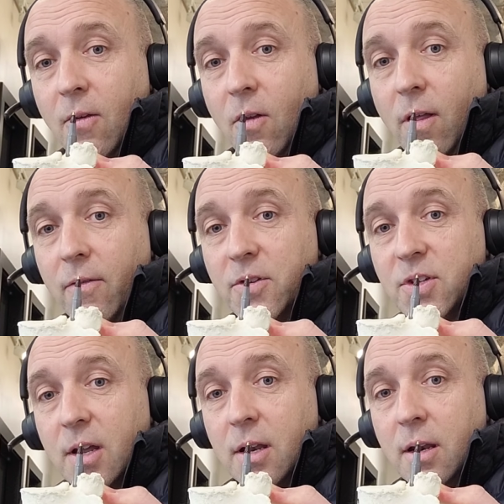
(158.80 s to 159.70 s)
all of a
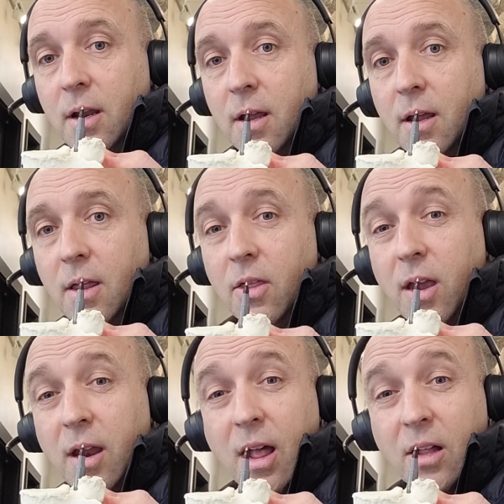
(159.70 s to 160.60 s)
sudden the
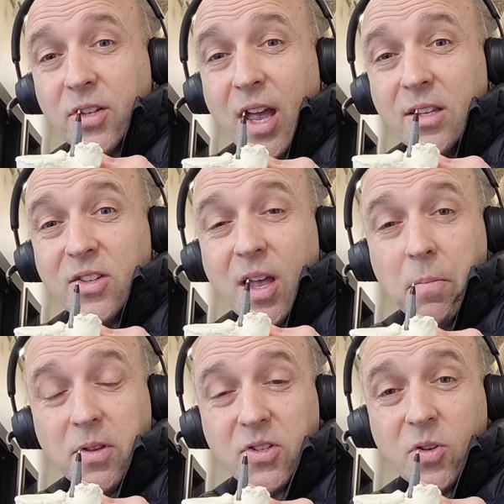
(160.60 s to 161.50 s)
canal tightens up,
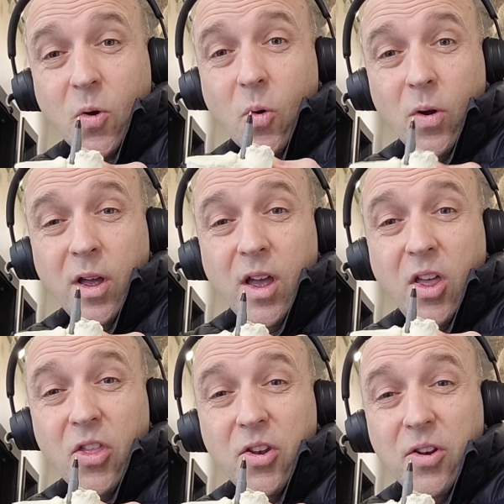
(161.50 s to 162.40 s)
and so
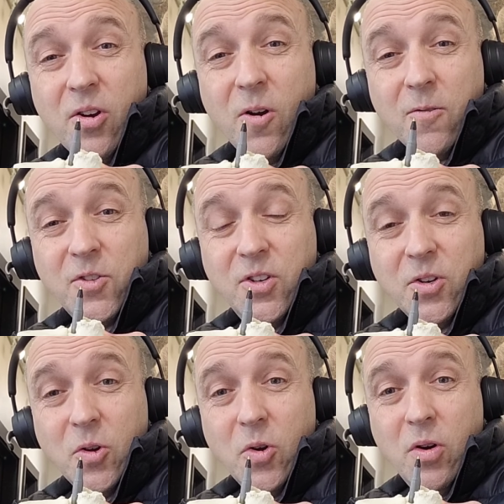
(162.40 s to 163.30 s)
the nerves
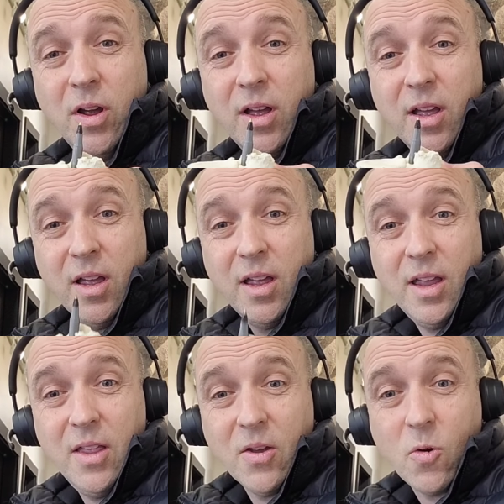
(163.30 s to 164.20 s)
do
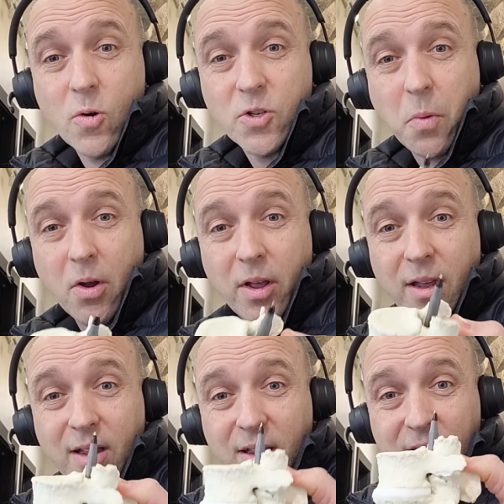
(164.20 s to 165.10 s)
in the
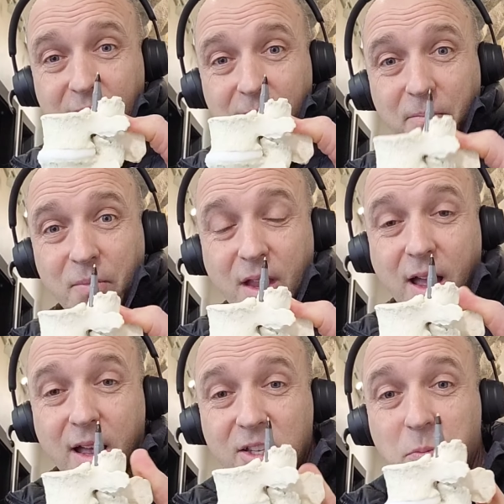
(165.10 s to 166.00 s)
corresponding
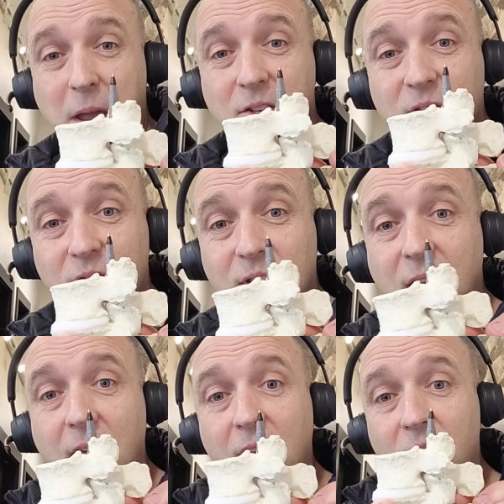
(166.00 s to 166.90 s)
spaces.
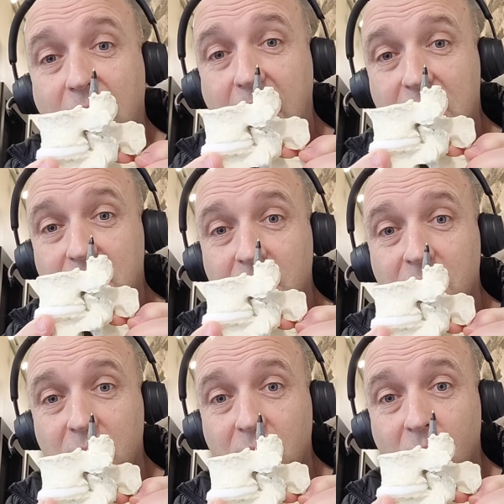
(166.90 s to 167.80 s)

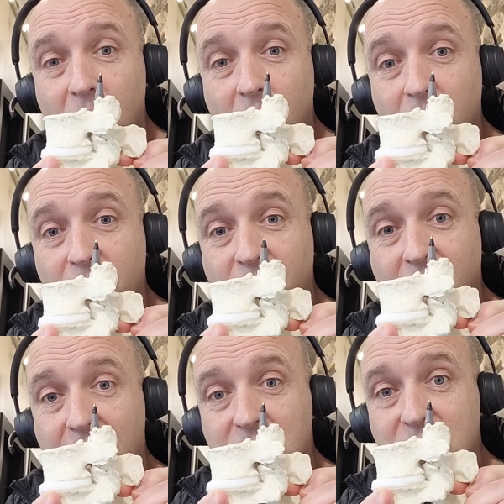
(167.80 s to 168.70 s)
Then
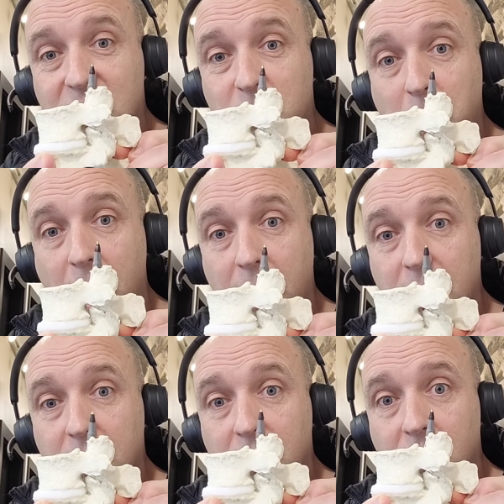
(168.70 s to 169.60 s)
flex the spine,
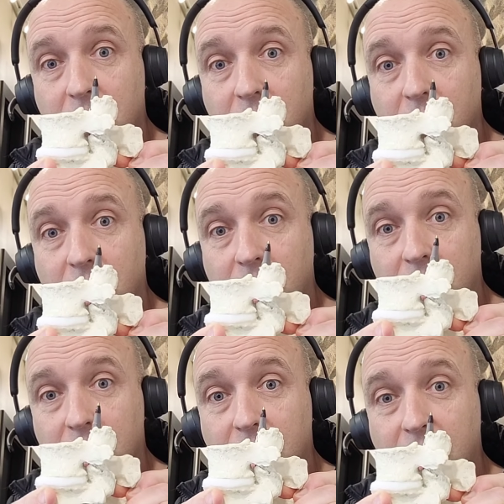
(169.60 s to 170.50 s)
right?
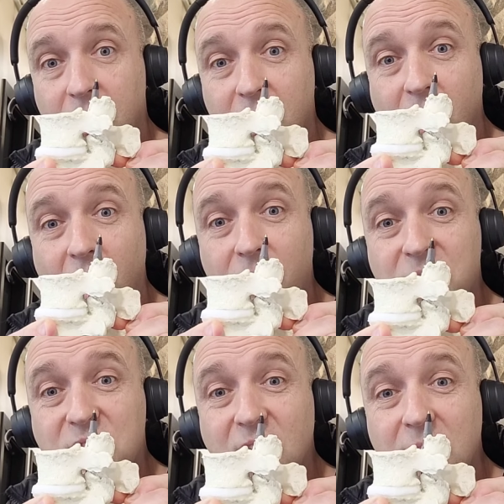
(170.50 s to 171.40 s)
And then all of a
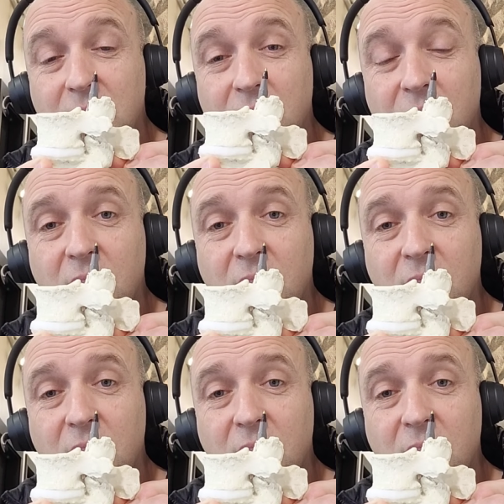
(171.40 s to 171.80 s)
sudden,